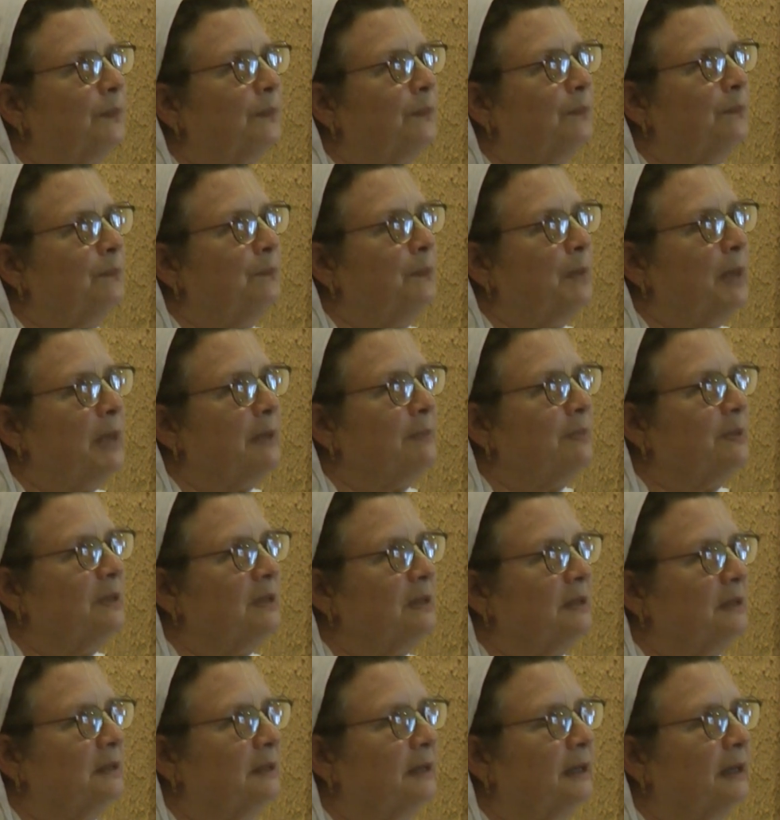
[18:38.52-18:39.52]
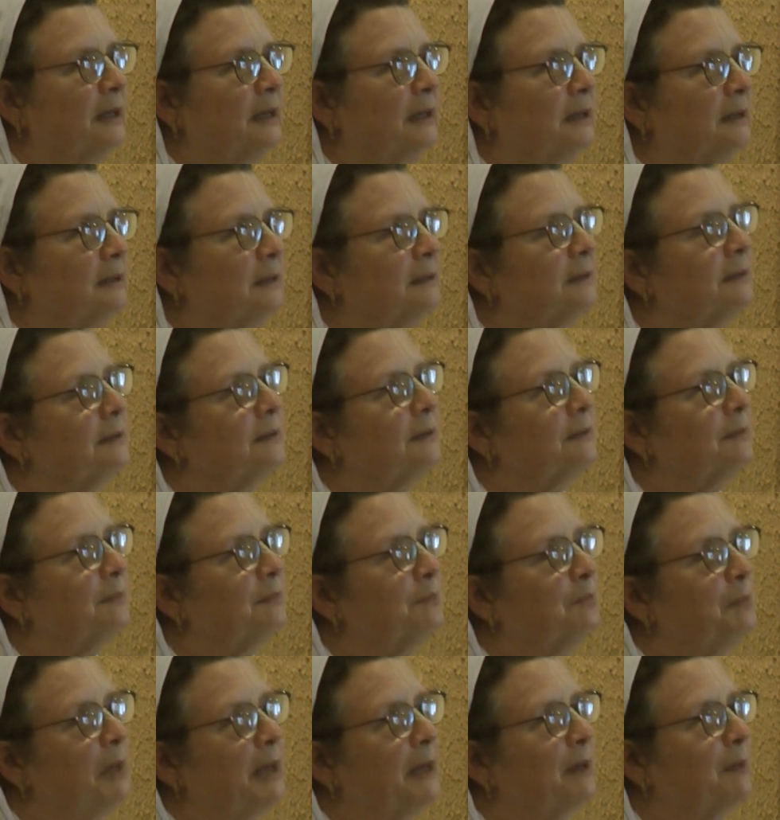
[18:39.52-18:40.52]
Maybe in
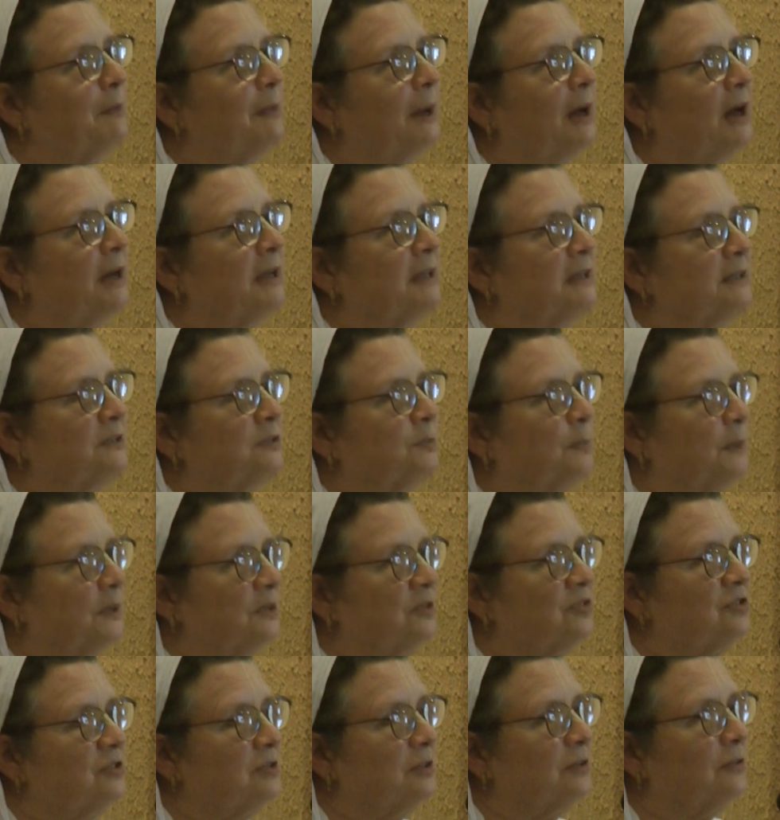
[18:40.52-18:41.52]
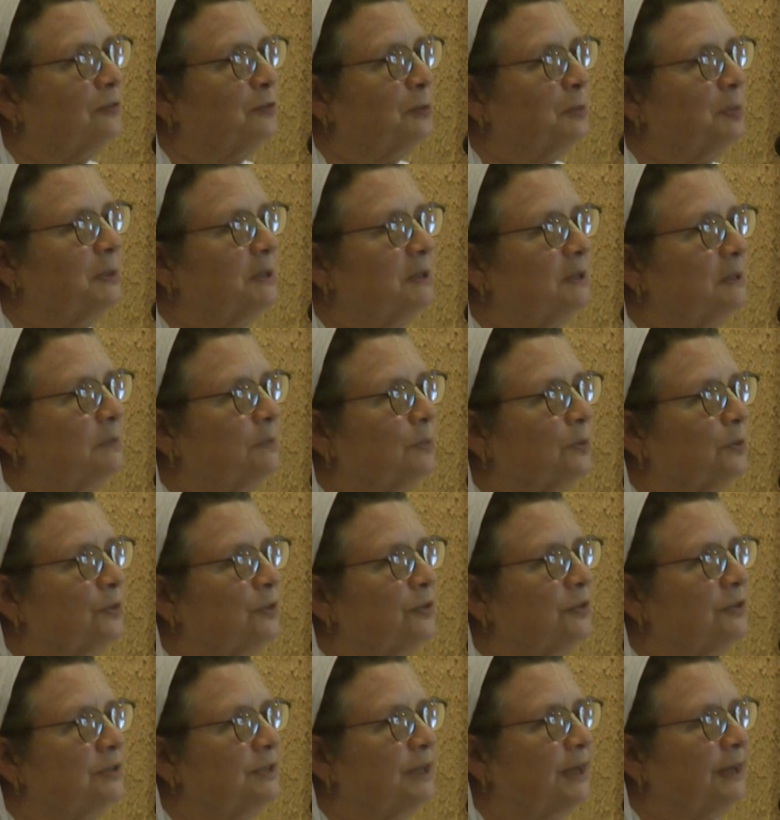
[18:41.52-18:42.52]
male bodies, but still repeated
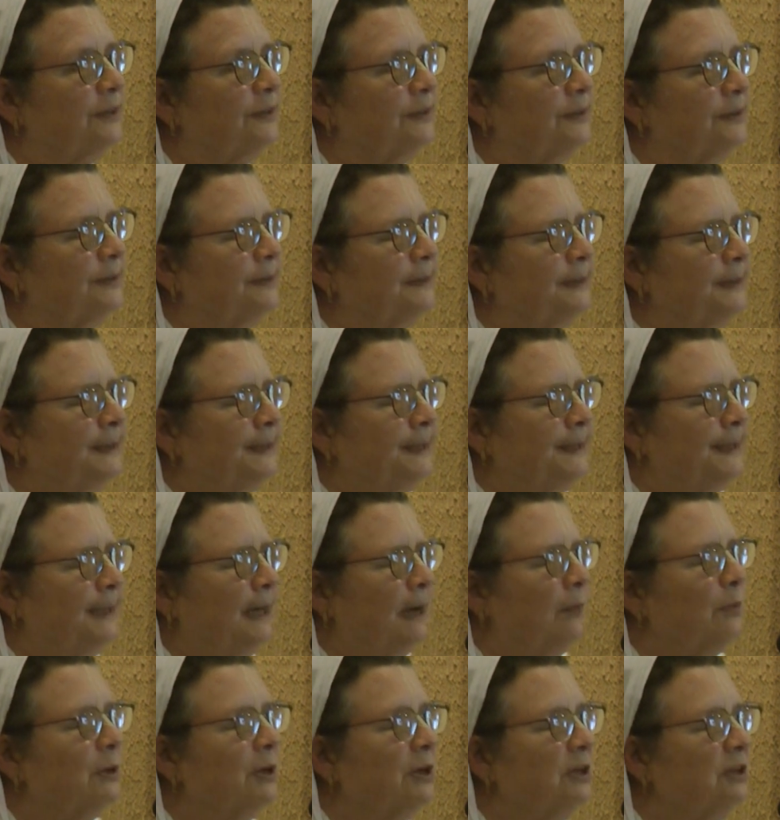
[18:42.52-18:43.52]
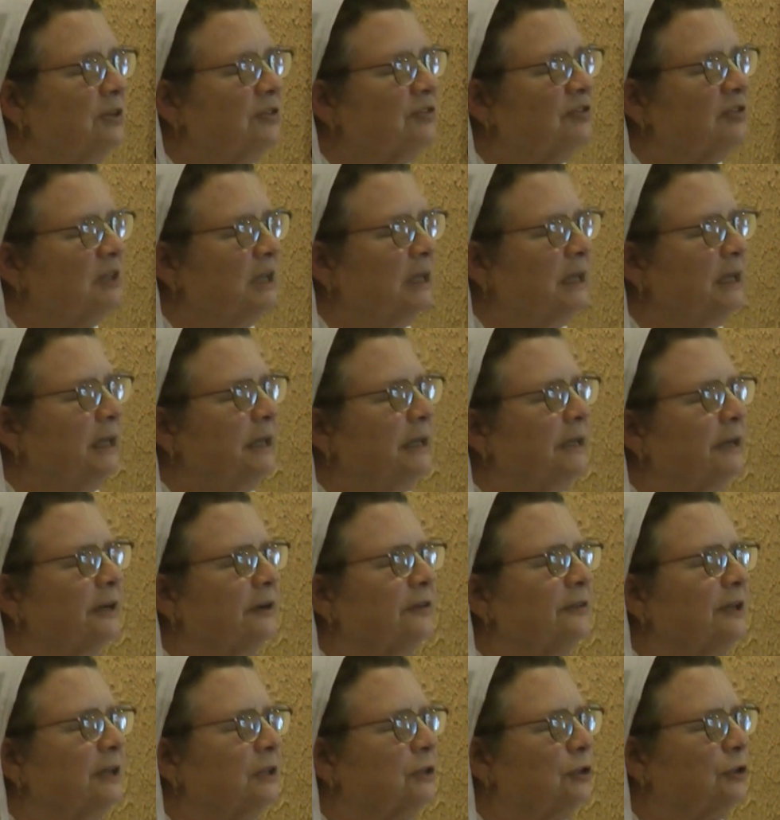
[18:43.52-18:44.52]
birth and death. And we're going to see
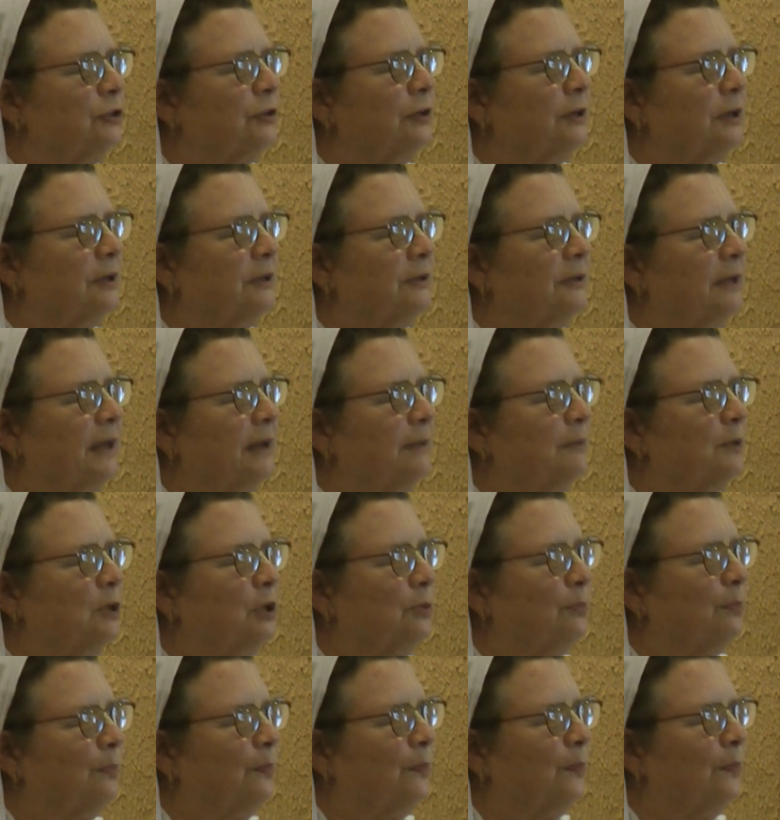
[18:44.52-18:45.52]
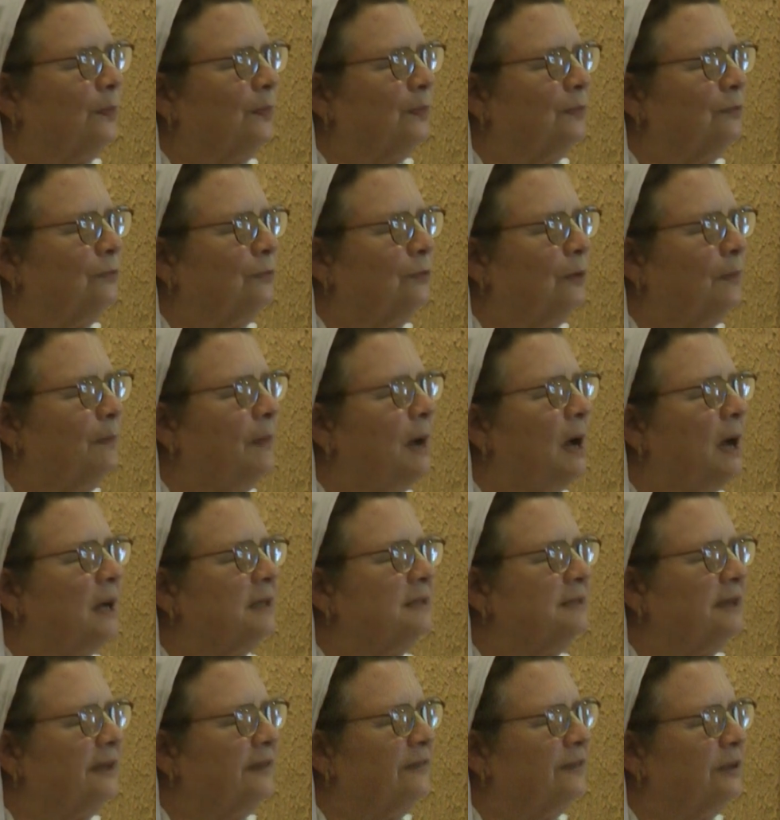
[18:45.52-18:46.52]
here that
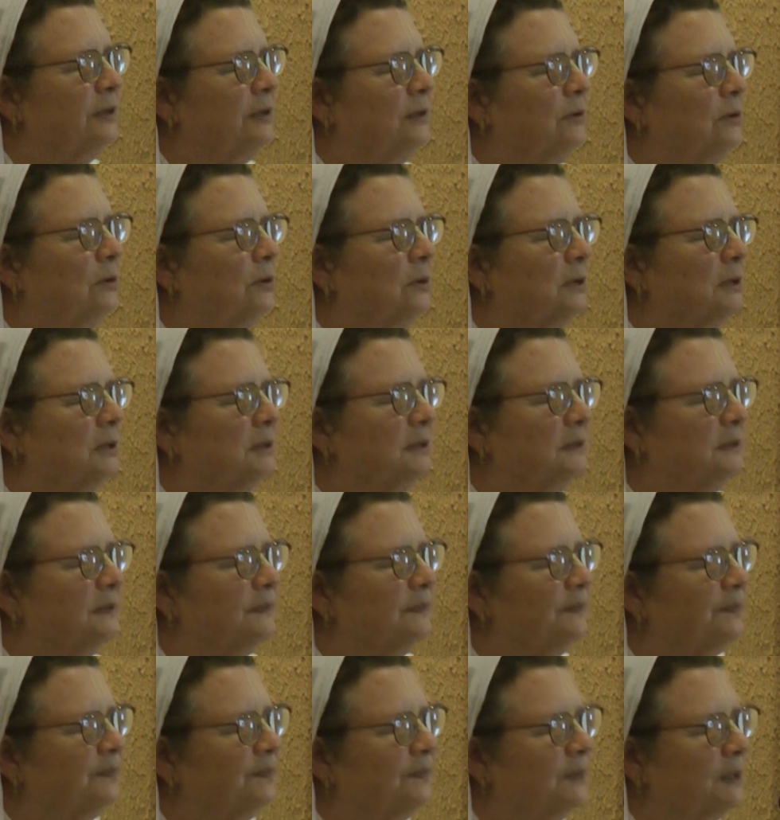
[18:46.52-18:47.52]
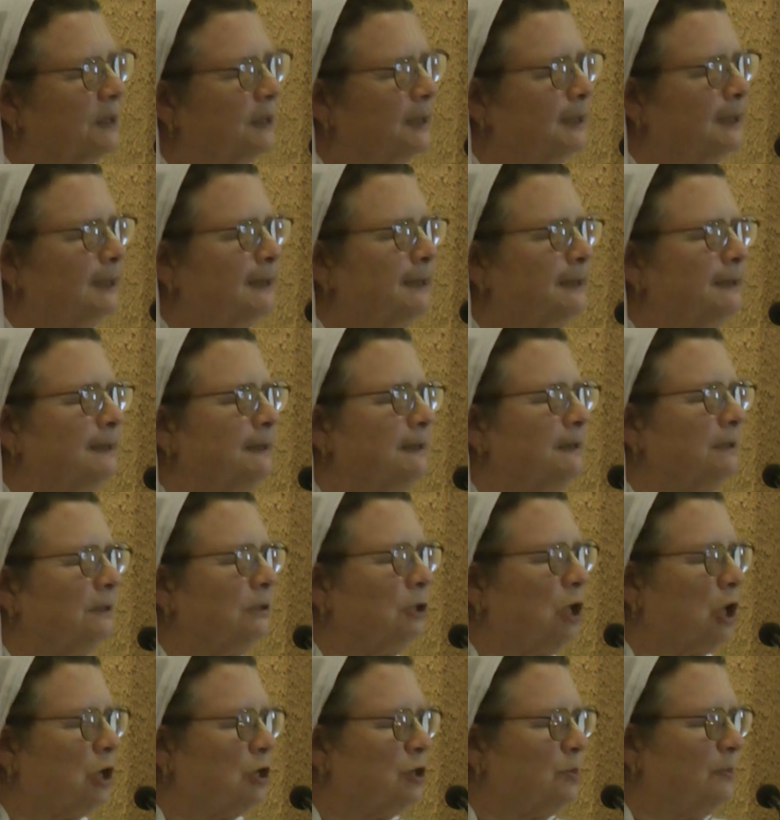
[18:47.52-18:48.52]
Rama Devi, or
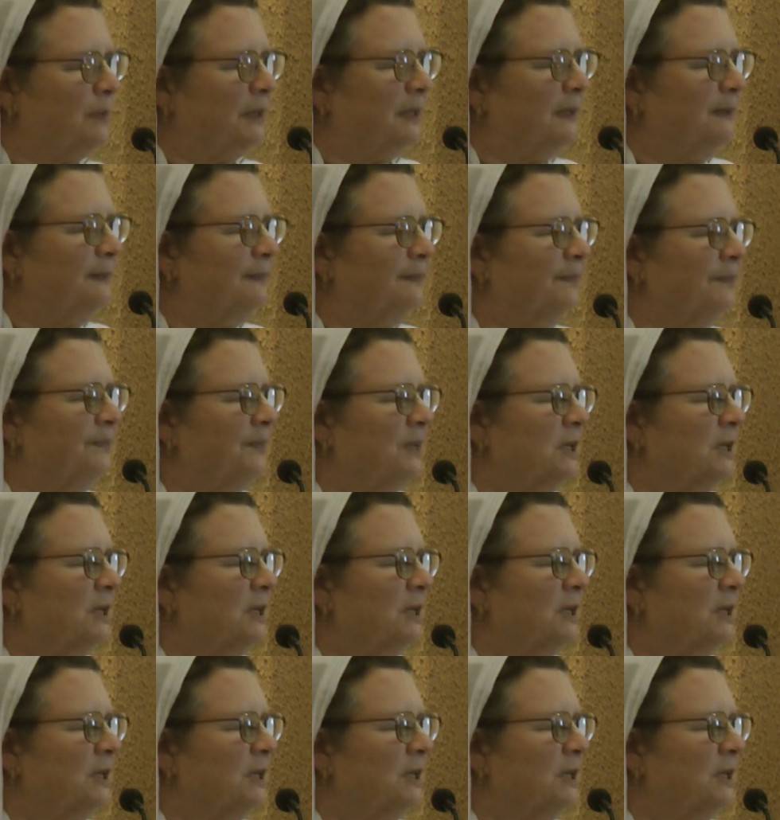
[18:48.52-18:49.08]
Lakshmi,